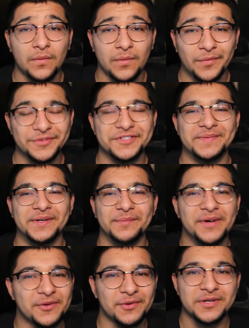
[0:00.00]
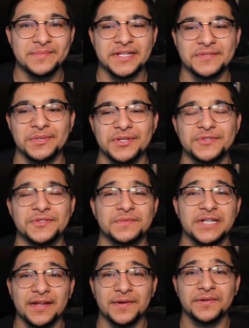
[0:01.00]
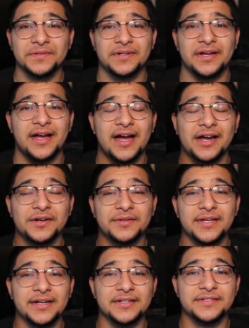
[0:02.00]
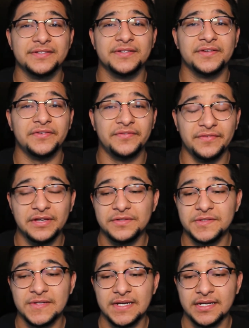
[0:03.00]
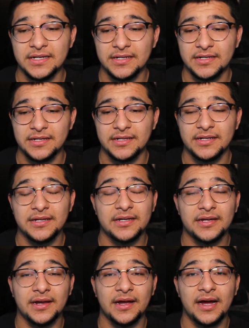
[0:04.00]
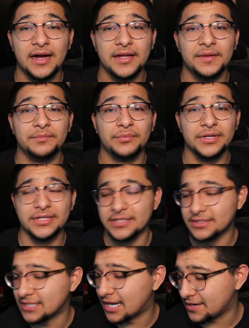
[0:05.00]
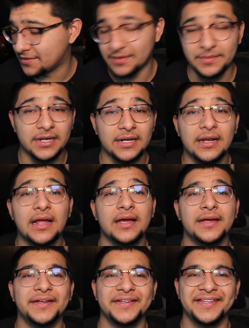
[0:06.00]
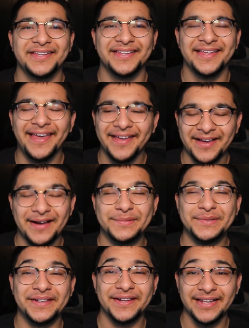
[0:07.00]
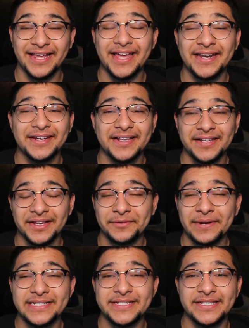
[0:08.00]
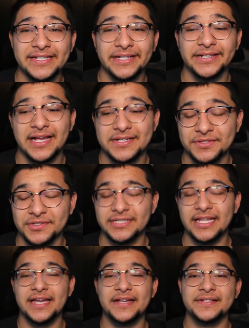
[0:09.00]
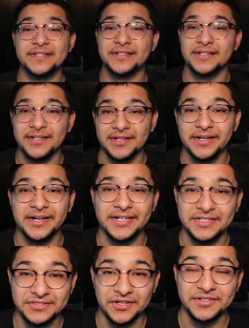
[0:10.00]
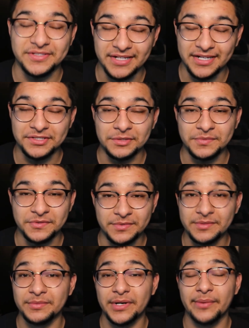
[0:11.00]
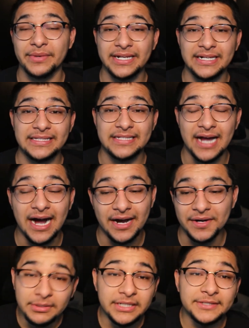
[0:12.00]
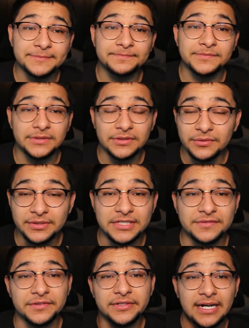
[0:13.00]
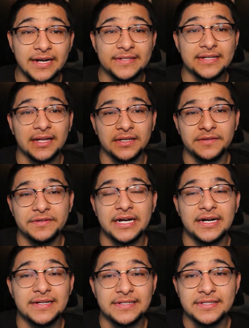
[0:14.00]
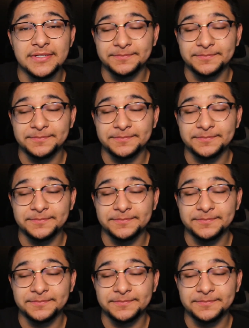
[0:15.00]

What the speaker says: What's up, everybody? Welcome back to my YouTube channel. How do you guys feel today? I am pretty tired, I'm not gonna lie. I've been editing like crazy these last 3 days, and it's starting to catch up to me, bro. I'm getting tired. But I'm doing this for you guys. I love you guys.